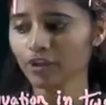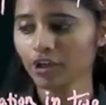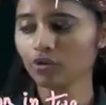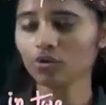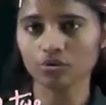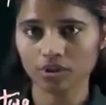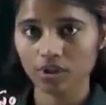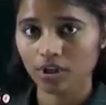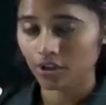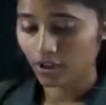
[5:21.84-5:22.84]
we denote
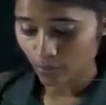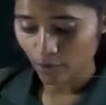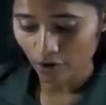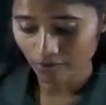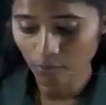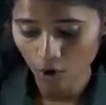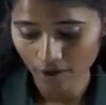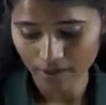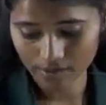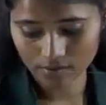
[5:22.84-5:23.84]
the number of
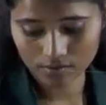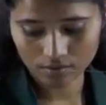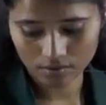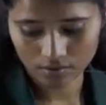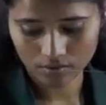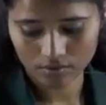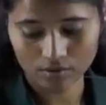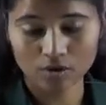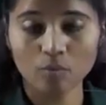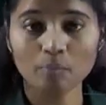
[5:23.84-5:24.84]
boys
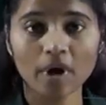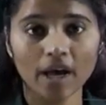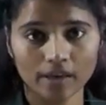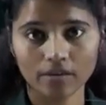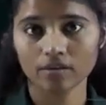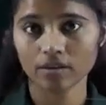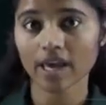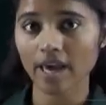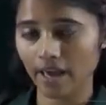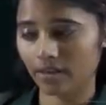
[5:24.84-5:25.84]
by
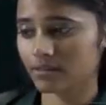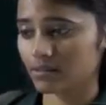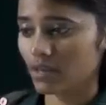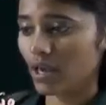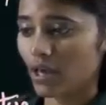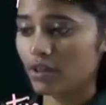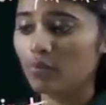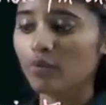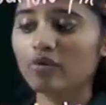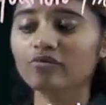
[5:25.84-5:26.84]
x and
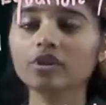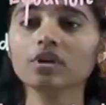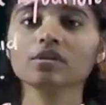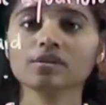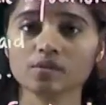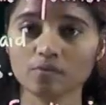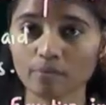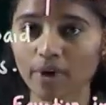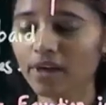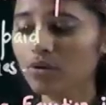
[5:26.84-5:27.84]
number of girls
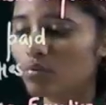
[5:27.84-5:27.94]
by